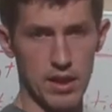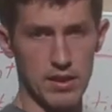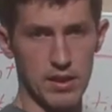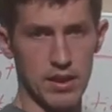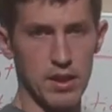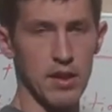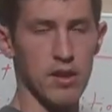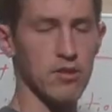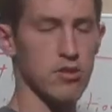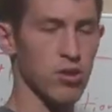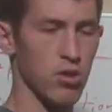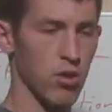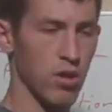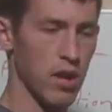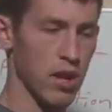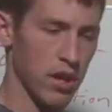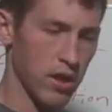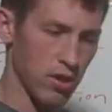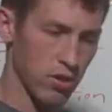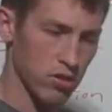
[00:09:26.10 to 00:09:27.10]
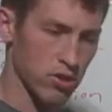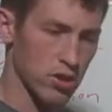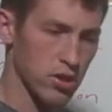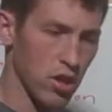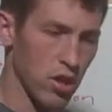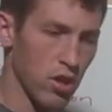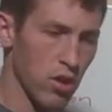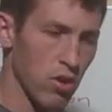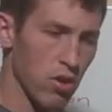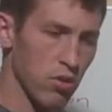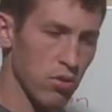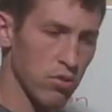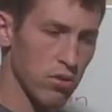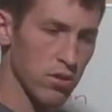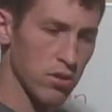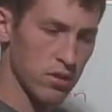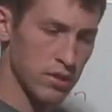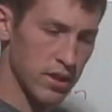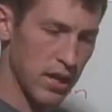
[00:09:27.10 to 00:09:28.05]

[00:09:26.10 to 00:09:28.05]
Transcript: the end. So you're slow,